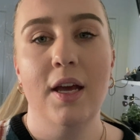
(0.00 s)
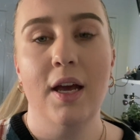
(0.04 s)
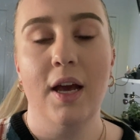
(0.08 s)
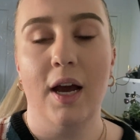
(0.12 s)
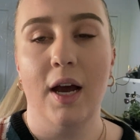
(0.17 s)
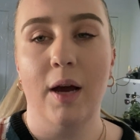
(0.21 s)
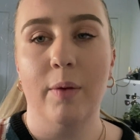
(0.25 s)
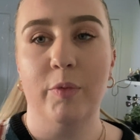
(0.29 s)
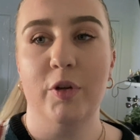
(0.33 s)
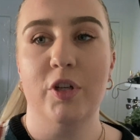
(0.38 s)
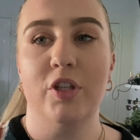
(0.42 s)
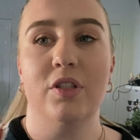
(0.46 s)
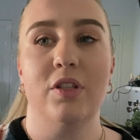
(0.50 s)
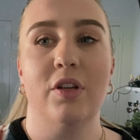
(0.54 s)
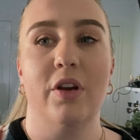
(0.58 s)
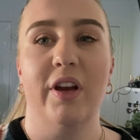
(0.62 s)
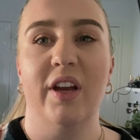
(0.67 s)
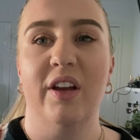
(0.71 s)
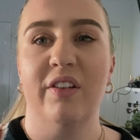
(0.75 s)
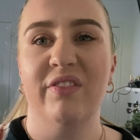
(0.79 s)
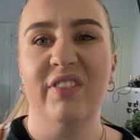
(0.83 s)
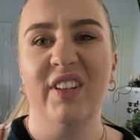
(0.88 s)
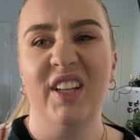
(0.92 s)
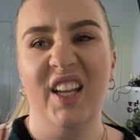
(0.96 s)
We're just
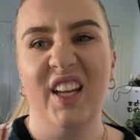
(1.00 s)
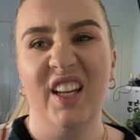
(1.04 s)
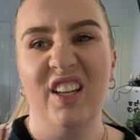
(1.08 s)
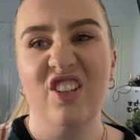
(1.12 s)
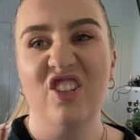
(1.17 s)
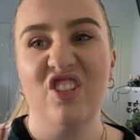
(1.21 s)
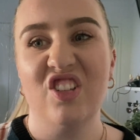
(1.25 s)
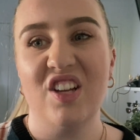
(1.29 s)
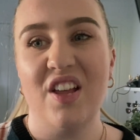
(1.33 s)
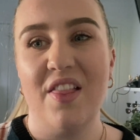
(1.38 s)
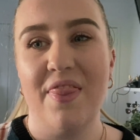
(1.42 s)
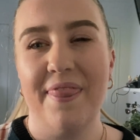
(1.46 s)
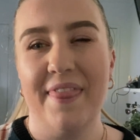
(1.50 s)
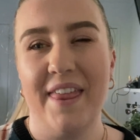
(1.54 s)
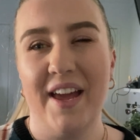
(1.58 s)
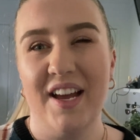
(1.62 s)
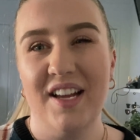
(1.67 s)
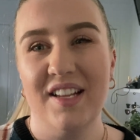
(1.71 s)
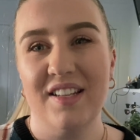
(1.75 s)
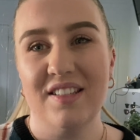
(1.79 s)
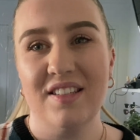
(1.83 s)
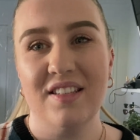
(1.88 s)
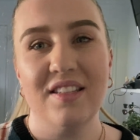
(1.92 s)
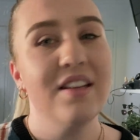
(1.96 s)
going out for lunch, and
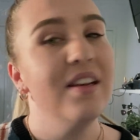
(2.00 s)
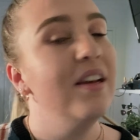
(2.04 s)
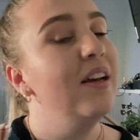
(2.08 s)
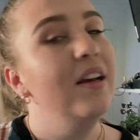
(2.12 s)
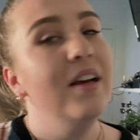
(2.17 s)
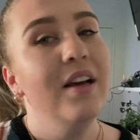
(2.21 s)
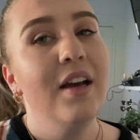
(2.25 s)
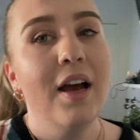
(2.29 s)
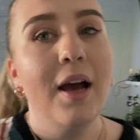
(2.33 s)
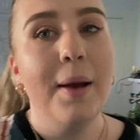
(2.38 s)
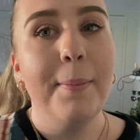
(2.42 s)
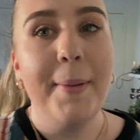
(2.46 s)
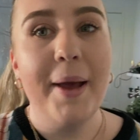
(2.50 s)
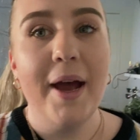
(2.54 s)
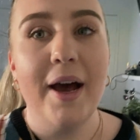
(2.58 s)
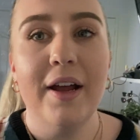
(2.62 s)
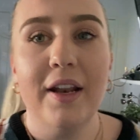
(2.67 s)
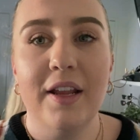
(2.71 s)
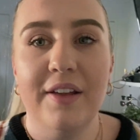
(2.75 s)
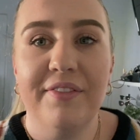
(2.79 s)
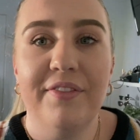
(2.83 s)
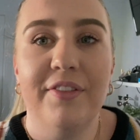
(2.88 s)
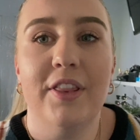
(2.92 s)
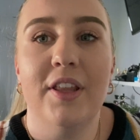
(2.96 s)
that's
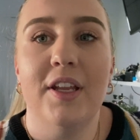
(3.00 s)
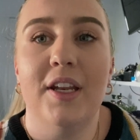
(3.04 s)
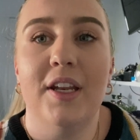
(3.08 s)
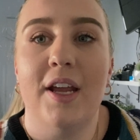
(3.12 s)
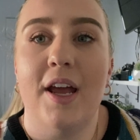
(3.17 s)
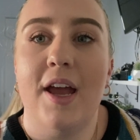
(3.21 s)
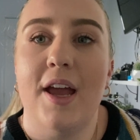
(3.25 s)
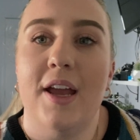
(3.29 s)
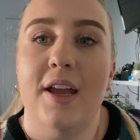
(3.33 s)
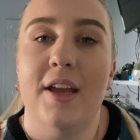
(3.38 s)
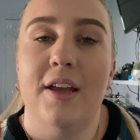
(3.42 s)
about it for the day.